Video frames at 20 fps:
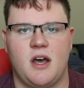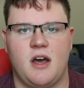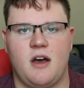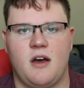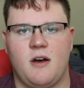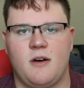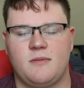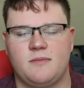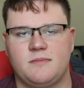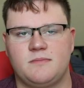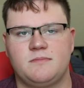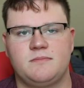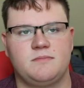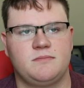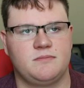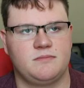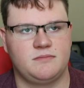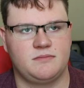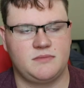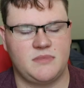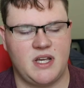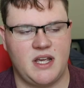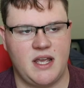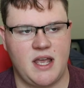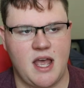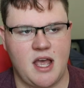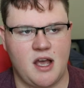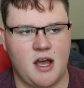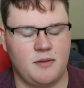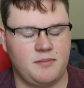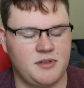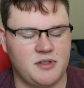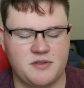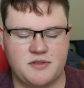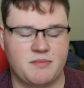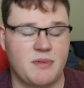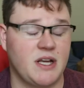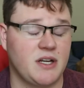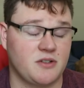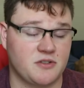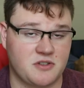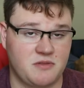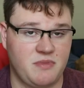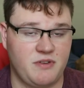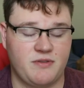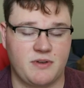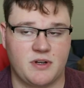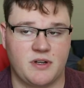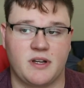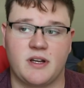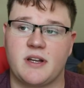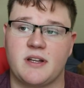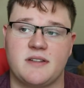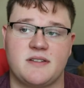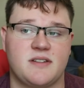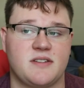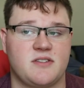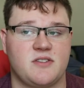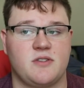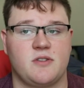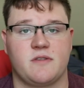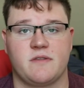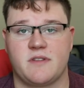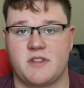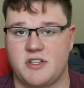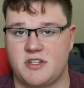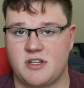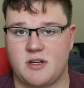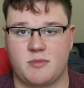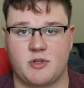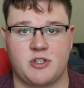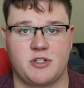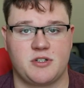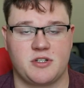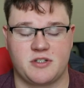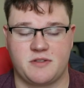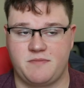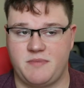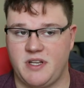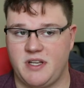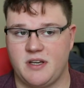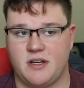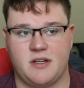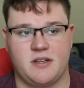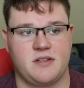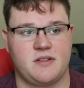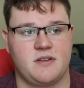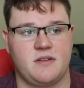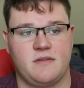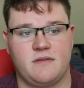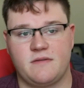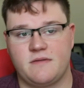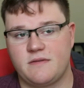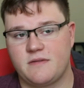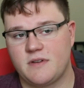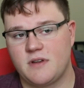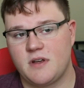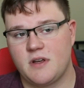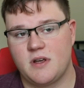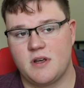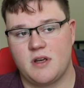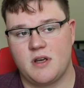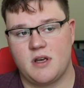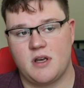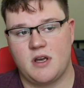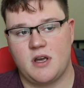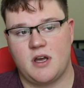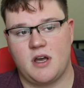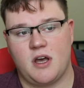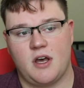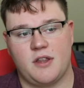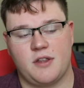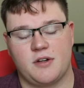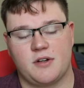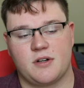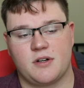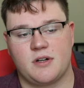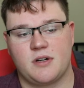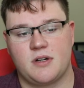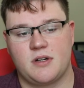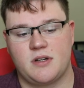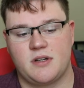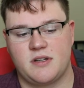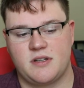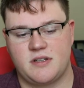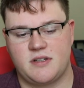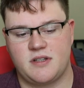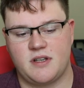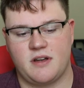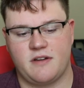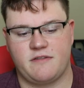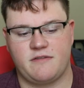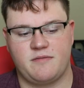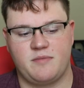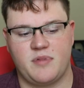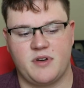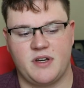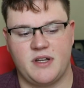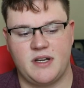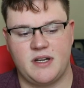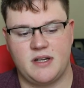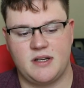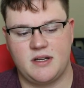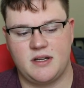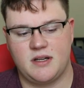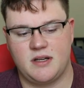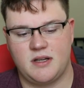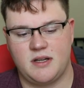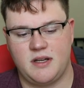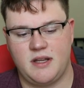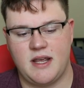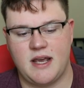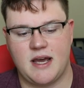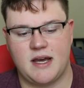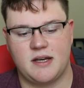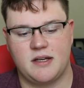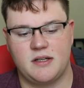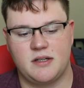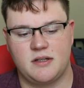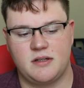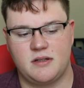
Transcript: Uploads might also be very inconsistent over the summer just because of other stuff, but yeah.